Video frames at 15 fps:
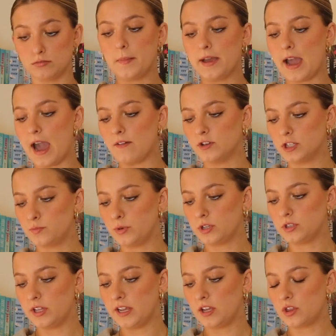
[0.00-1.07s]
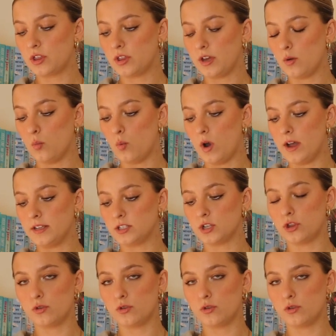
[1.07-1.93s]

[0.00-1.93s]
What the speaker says: My average book length was